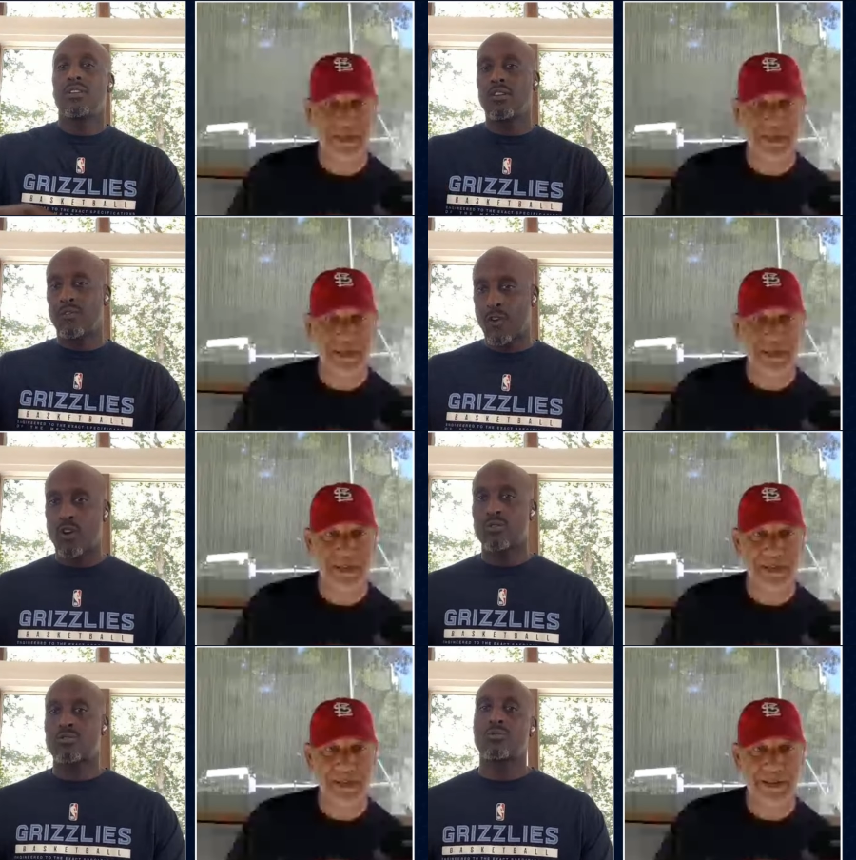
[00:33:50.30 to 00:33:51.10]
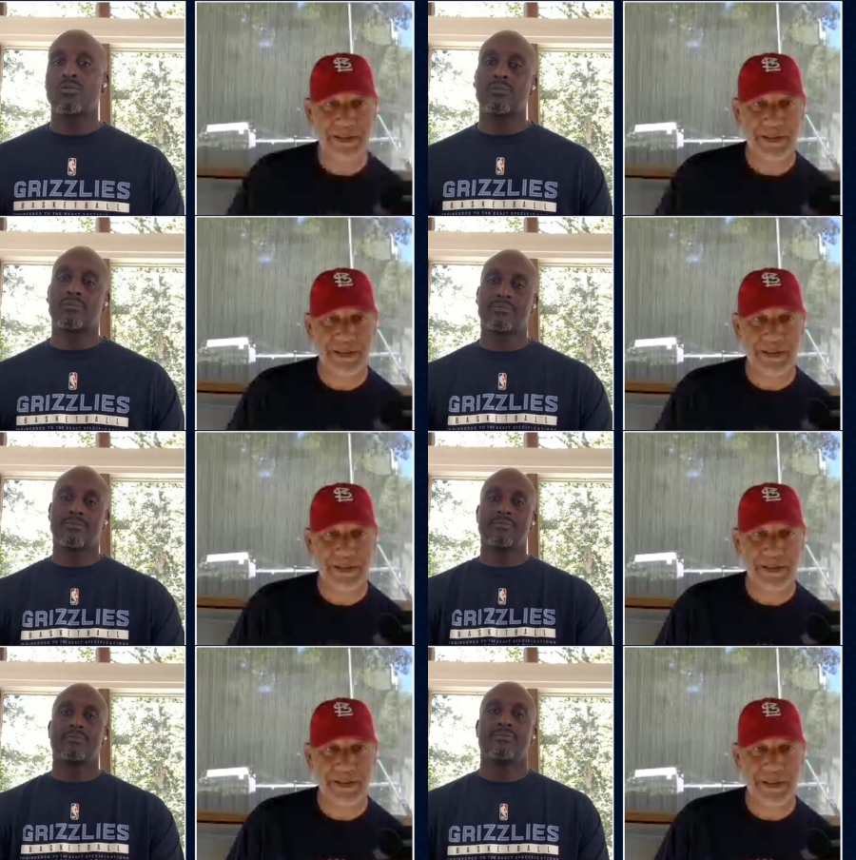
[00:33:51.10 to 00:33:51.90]
Speaker 1: deferred to him.
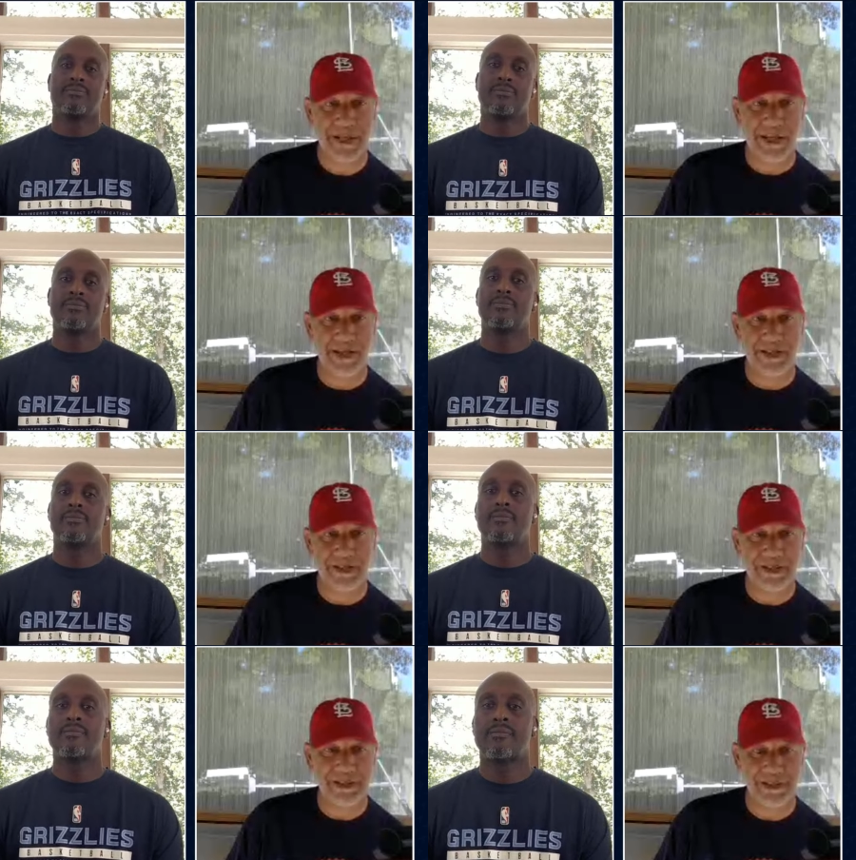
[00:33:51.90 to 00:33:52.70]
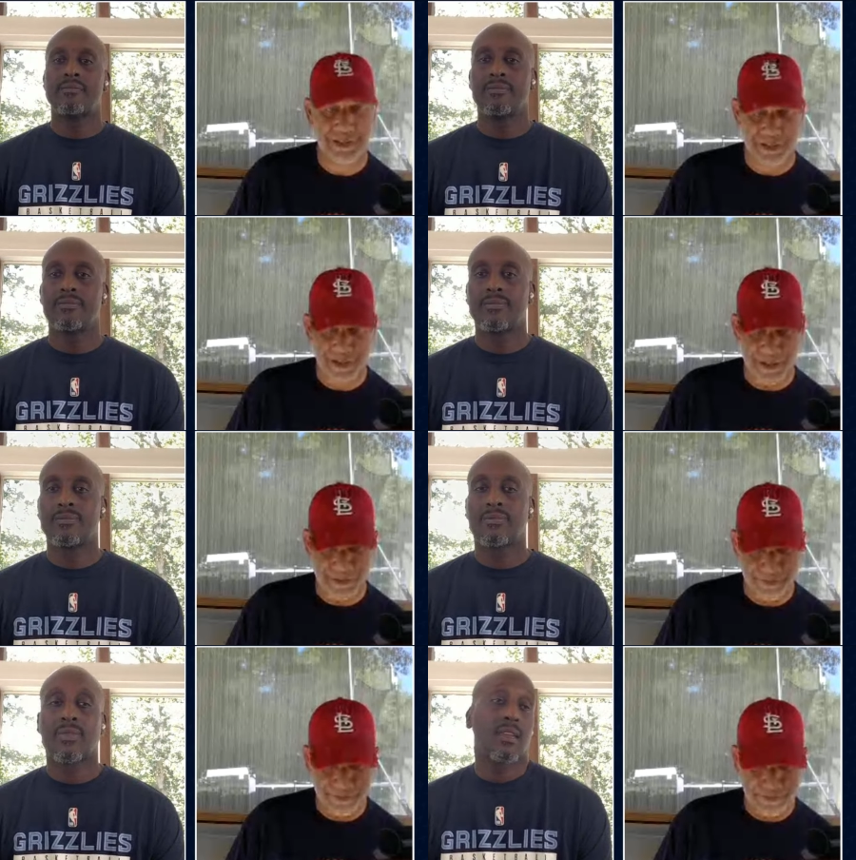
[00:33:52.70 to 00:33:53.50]
Yeah. All
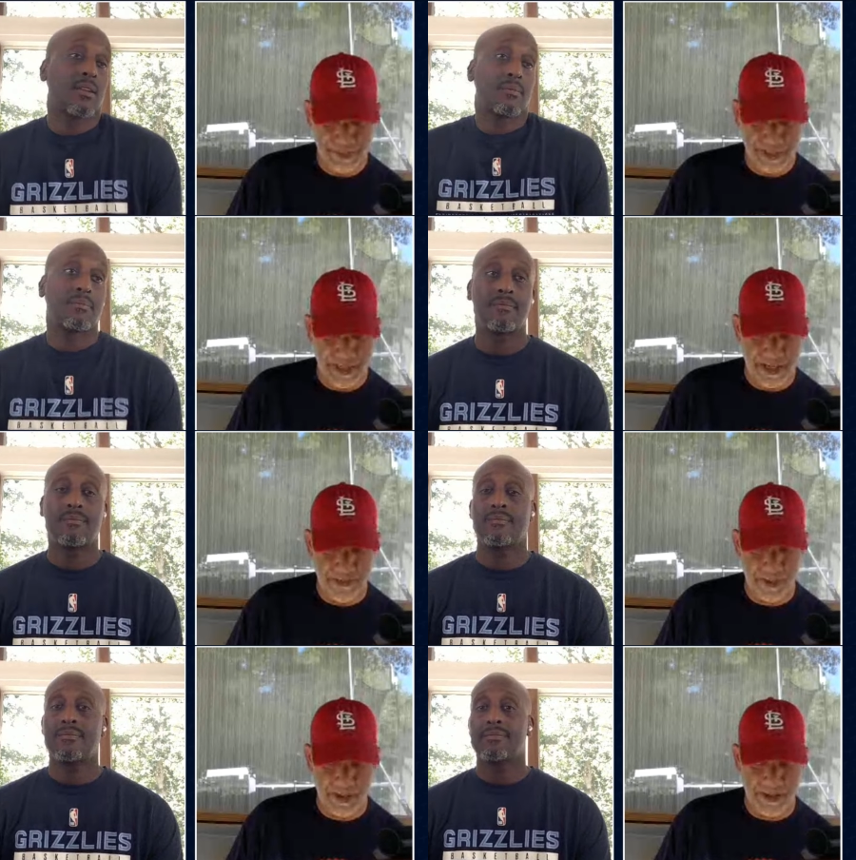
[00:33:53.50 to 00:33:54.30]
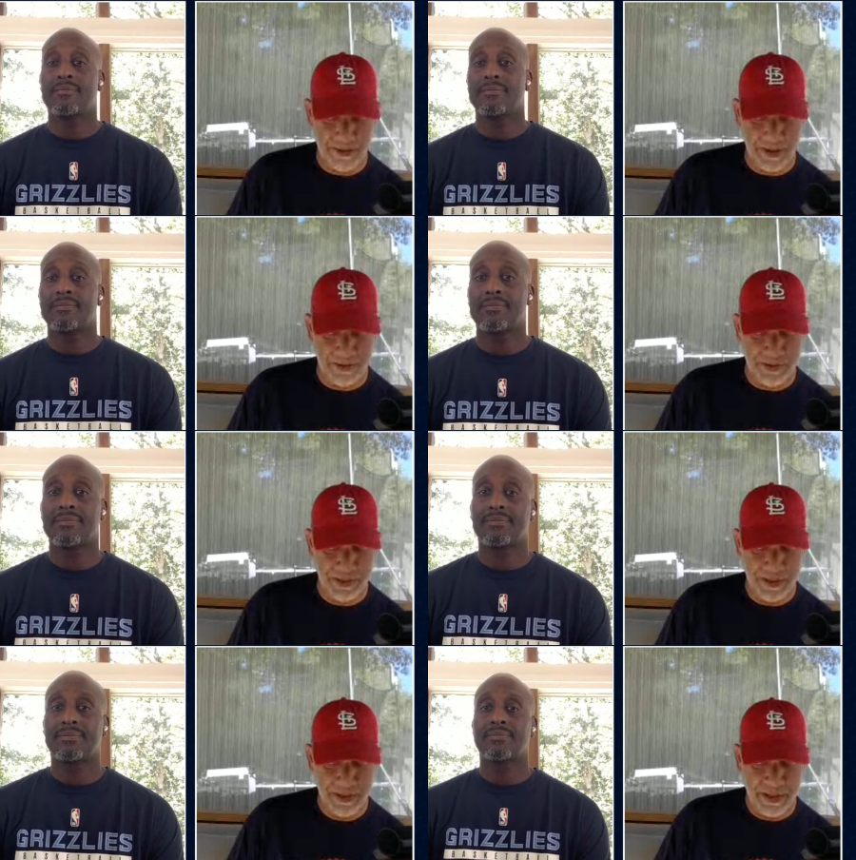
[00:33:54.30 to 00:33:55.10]
right. Uh, one other note
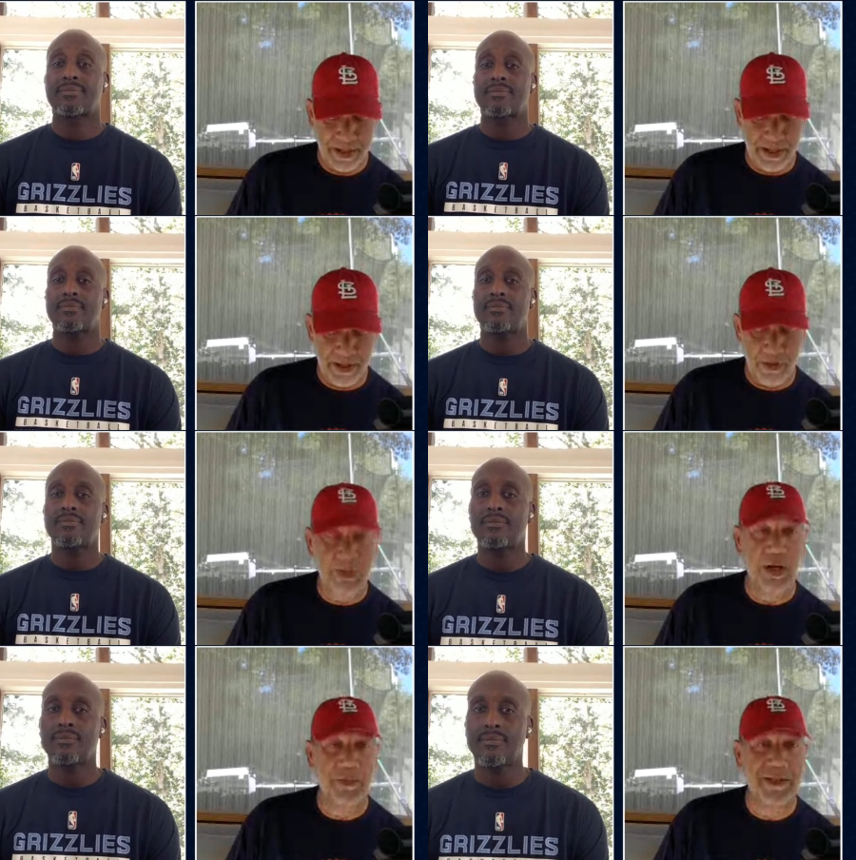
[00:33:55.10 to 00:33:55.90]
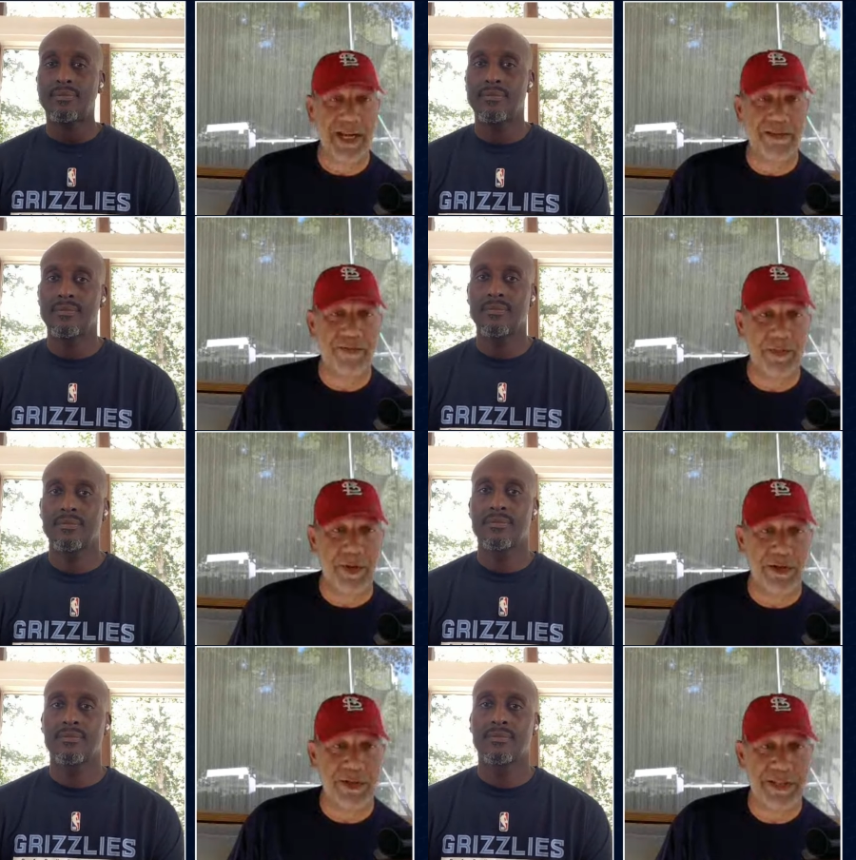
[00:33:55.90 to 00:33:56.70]
uh, Oklahoma State
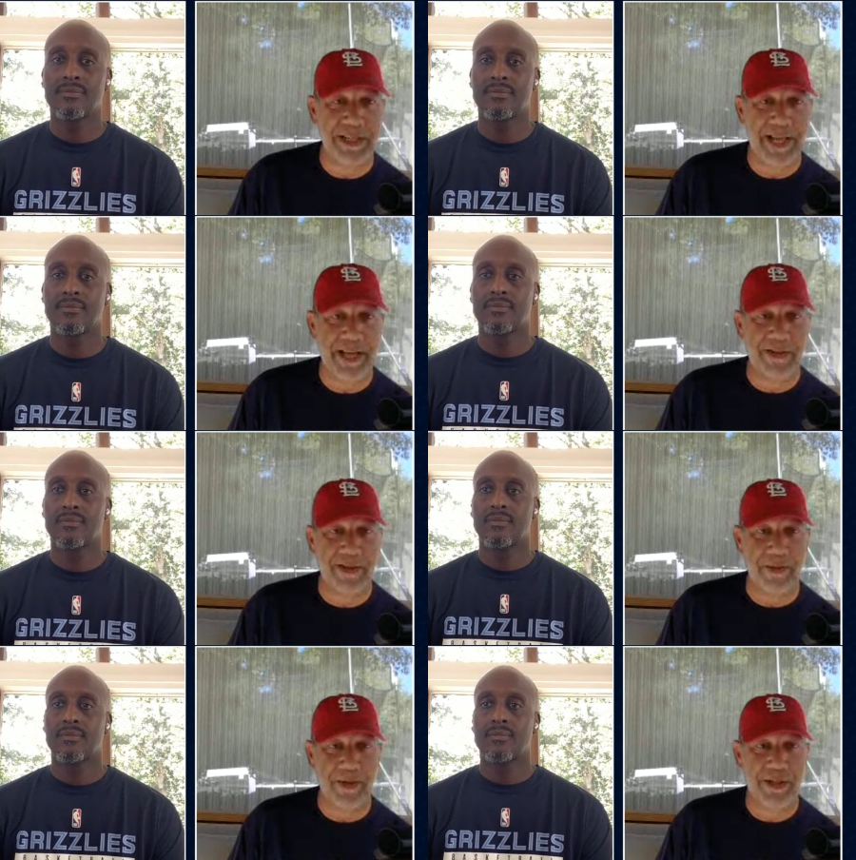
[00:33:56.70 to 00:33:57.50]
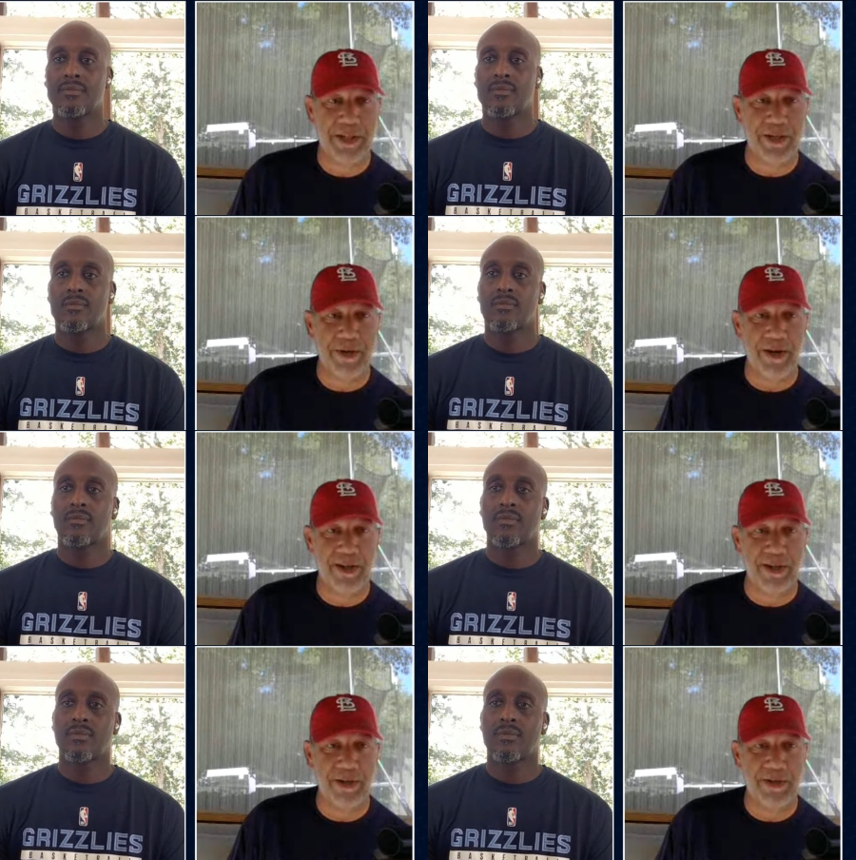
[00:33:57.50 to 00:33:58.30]
football. Do you see that? They're going to wear QR
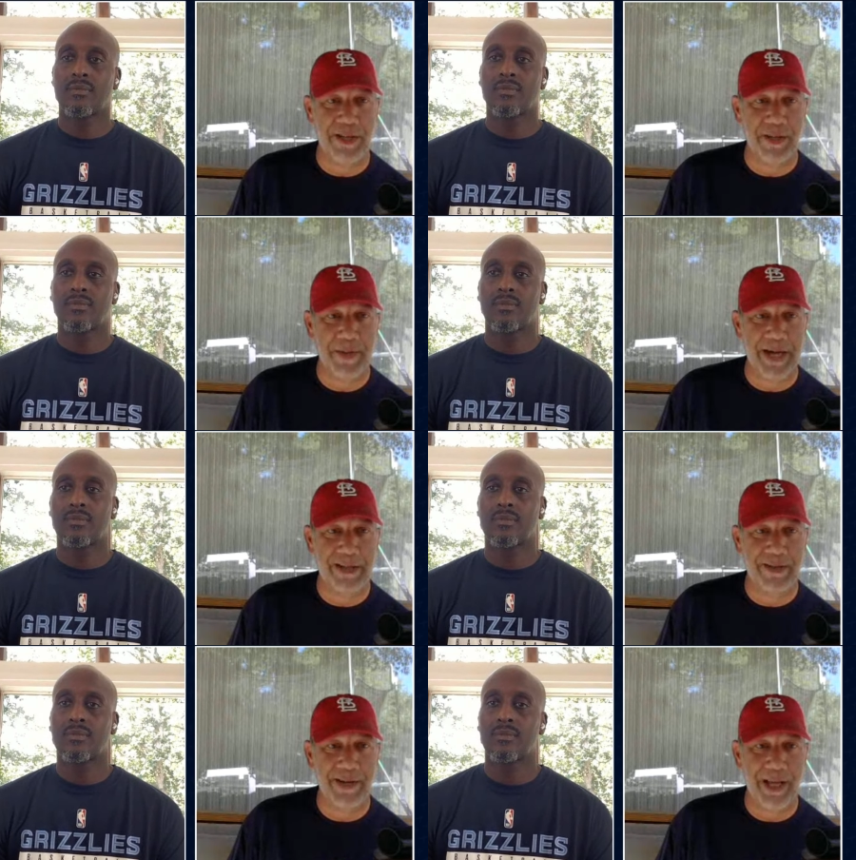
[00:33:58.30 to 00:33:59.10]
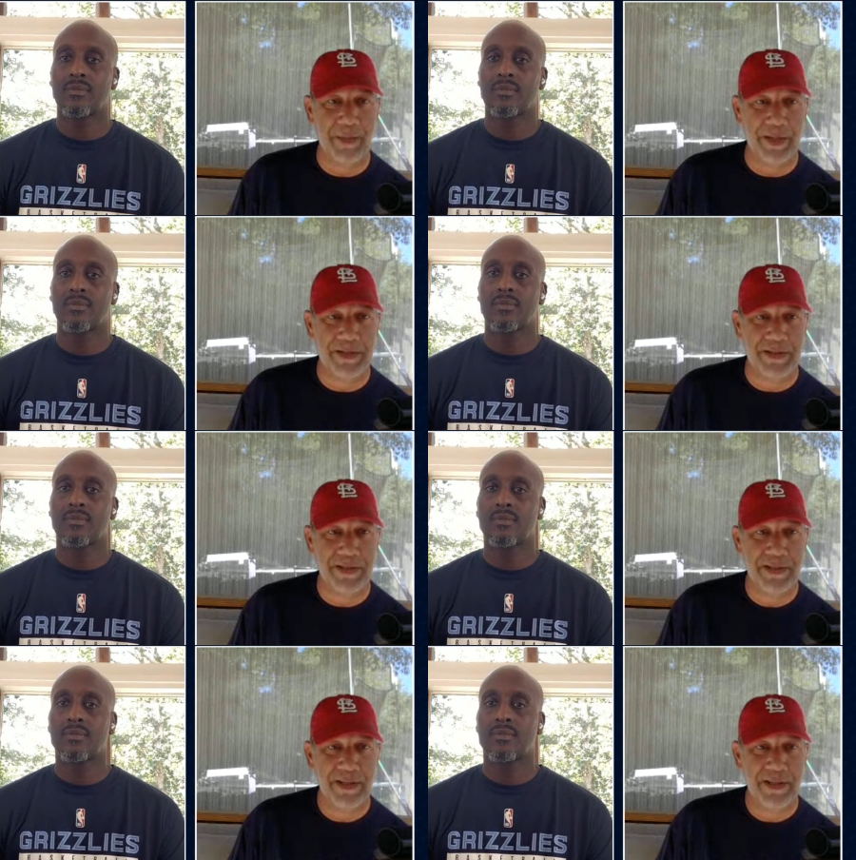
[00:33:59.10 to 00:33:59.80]
codes on the back of their helmets.